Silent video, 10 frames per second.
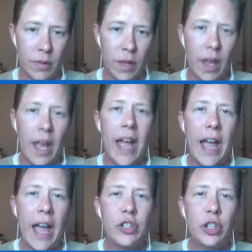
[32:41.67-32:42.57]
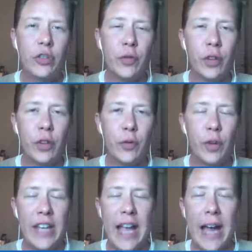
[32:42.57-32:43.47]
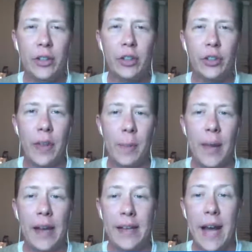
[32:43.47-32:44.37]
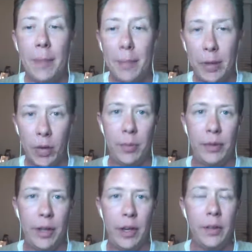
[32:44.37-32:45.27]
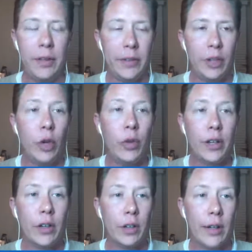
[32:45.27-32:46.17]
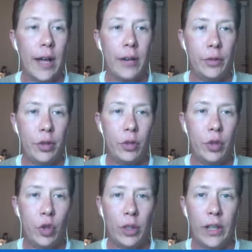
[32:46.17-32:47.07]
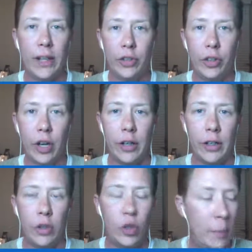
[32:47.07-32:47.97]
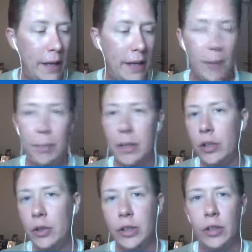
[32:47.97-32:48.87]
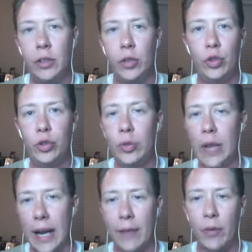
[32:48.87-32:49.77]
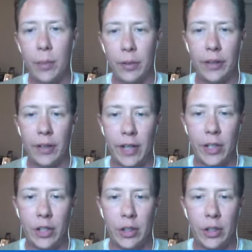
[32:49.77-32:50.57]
And just for the actors that may not be represented, because I know there are a lot of you who are getting started who may not be union, who do not have representation.